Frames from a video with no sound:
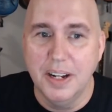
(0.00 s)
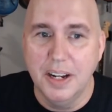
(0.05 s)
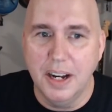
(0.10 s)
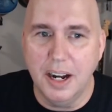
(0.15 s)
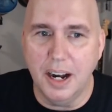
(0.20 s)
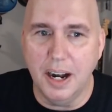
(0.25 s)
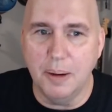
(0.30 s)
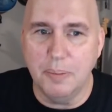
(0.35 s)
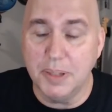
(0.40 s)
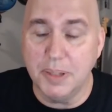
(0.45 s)

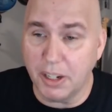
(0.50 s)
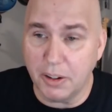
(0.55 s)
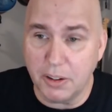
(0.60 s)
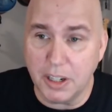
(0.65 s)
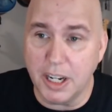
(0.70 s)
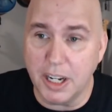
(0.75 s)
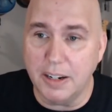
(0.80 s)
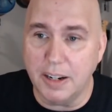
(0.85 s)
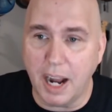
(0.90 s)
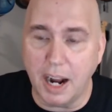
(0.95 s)
Um, but they're
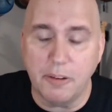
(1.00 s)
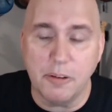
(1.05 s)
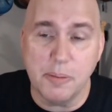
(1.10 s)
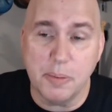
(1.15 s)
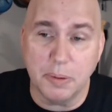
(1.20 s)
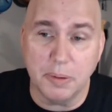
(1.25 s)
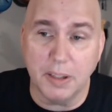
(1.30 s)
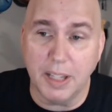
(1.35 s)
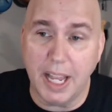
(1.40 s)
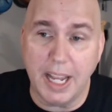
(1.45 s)
good. I
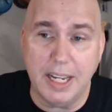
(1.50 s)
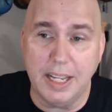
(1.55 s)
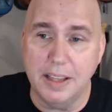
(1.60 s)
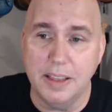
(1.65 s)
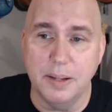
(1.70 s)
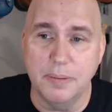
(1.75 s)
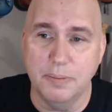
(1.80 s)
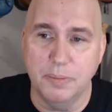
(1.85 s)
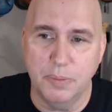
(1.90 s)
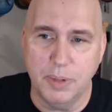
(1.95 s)
remember liking
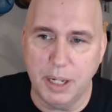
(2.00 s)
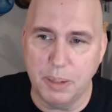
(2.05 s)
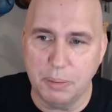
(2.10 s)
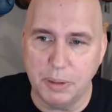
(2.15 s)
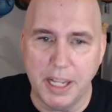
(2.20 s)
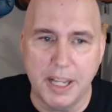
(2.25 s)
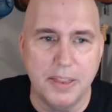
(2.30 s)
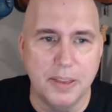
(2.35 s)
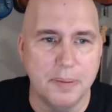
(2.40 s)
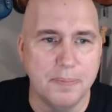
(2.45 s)
them when I
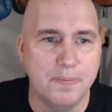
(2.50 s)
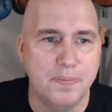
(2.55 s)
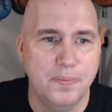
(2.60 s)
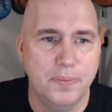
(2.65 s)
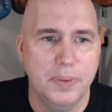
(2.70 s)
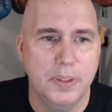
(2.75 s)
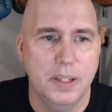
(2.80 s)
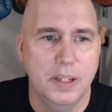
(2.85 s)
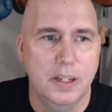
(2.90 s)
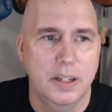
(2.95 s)
played them.
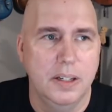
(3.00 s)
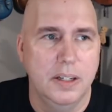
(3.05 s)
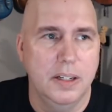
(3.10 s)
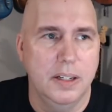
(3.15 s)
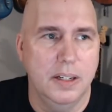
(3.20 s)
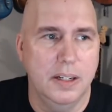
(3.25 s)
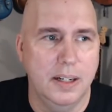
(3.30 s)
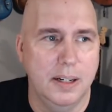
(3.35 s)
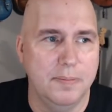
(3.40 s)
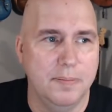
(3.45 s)

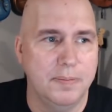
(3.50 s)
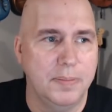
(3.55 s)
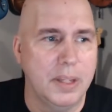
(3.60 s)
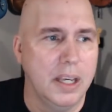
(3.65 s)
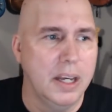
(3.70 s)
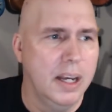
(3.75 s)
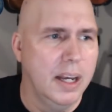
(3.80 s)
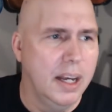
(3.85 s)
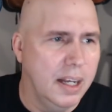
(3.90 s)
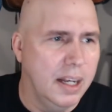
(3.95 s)
Um,
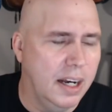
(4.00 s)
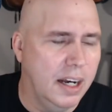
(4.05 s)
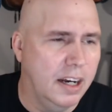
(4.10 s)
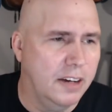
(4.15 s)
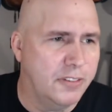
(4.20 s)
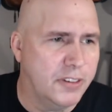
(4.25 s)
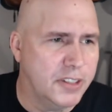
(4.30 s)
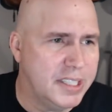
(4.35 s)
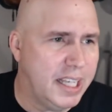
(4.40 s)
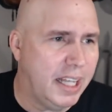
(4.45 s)
uh,
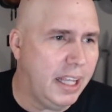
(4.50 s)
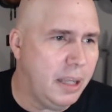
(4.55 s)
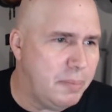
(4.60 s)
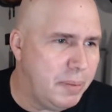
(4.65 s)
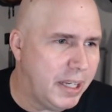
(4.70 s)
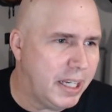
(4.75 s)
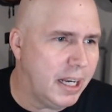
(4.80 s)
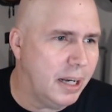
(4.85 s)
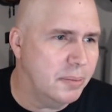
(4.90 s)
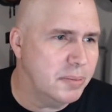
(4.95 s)
for Tele
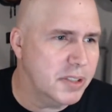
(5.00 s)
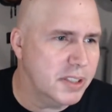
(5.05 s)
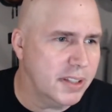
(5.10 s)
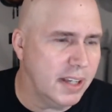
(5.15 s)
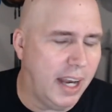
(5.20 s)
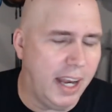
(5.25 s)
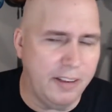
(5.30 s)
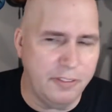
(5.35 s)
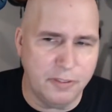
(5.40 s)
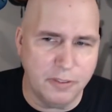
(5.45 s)
pickups,
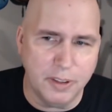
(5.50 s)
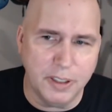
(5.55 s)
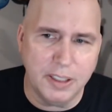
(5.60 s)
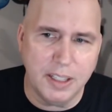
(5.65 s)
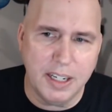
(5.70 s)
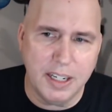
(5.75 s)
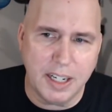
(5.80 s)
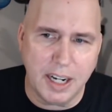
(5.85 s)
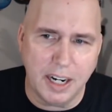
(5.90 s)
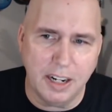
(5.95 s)
I've
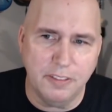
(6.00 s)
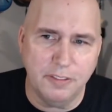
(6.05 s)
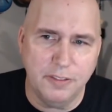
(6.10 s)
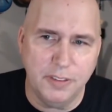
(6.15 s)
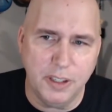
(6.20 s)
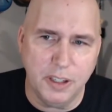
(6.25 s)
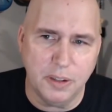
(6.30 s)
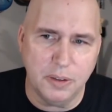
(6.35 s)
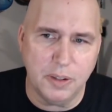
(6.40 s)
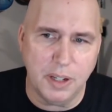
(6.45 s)
really kind of,
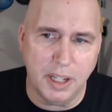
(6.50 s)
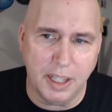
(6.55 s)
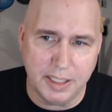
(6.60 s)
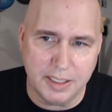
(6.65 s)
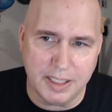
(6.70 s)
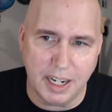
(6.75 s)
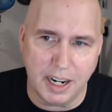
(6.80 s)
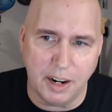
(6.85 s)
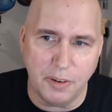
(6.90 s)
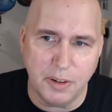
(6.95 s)
you know, like I
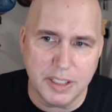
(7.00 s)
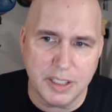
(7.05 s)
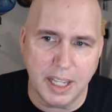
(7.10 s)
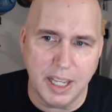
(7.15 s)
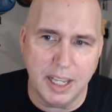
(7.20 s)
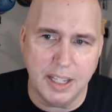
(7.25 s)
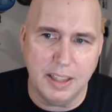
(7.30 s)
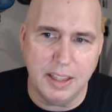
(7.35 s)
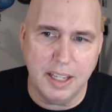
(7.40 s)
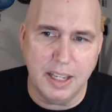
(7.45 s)
said, I always
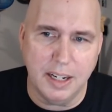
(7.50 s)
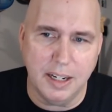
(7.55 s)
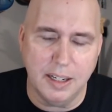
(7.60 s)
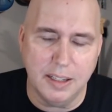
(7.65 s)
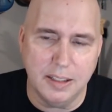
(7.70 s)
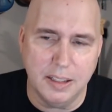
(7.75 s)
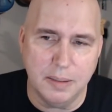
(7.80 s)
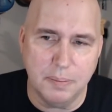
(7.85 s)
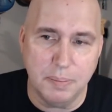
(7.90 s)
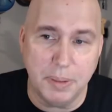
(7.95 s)
like the uh,
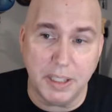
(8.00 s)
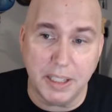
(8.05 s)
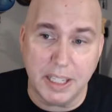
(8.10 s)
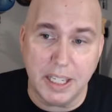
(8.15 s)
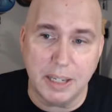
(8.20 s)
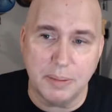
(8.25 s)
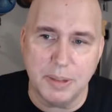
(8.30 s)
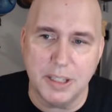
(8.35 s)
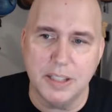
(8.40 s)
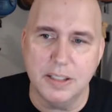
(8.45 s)
the Billy
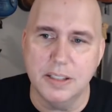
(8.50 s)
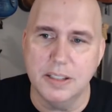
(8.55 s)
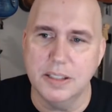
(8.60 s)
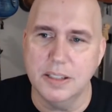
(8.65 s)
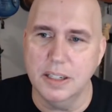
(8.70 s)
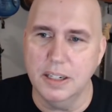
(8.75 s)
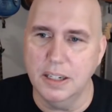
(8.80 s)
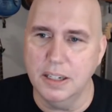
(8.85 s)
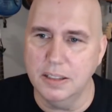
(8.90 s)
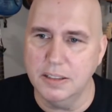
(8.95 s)
Gibbons
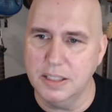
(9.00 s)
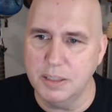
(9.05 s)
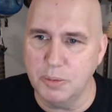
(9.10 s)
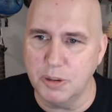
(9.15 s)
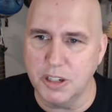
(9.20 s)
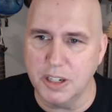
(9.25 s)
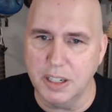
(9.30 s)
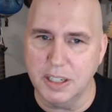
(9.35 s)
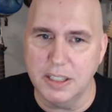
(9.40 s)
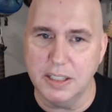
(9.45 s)
uh, Seymour
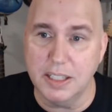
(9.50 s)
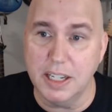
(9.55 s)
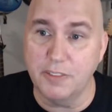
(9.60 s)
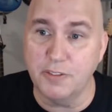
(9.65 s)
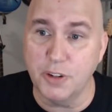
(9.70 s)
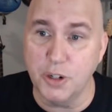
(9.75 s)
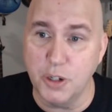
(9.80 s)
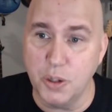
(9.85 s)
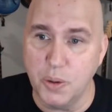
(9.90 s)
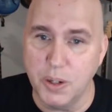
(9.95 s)
Duncan set
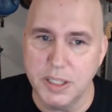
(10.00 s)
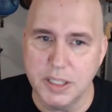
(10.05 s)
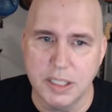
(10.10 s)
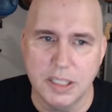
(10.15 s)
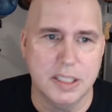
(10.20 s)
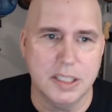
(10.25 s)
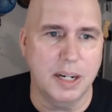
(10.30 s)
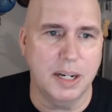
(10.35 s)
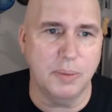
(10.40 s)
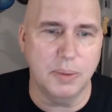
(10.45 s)
for
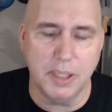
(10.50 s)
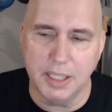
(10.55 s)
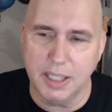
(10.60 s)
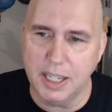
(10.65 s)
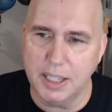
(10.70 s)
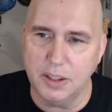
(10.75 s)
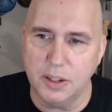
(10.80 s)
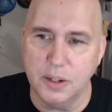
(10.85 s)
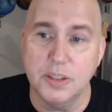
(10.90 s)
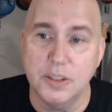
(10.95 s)
Noiseless. I really
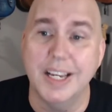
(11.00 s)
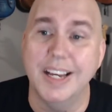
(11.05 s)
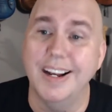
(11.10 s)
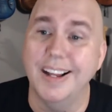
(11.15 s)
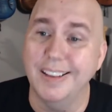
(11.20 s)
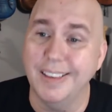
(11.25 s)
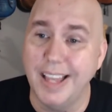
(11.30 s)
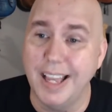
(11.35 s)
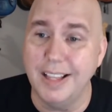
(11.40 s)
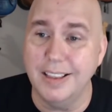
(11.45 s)
like those. And I
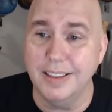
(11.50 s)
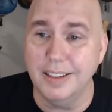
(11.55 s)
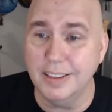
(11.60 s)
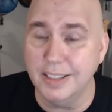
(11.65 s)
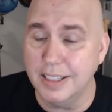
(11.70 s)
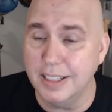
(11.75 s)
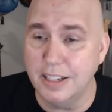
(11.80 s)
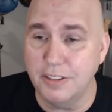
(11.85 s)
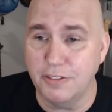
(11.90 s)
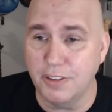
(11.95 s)
like the
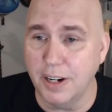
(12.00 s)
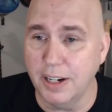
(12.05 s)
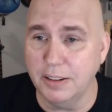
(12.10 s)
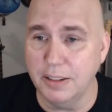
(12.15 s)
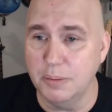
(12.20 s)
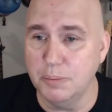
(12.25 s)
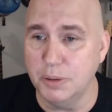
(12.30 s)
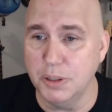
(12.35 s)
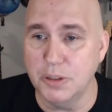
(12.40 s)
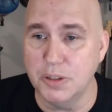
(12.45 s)
Lindy
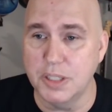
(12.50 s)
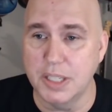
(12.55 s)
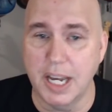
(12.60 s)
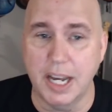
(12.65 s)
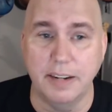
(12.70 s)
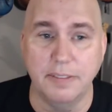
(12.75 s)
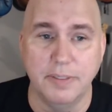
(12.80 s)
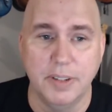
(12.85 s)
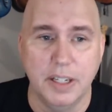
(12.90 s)
Fralin Blue set.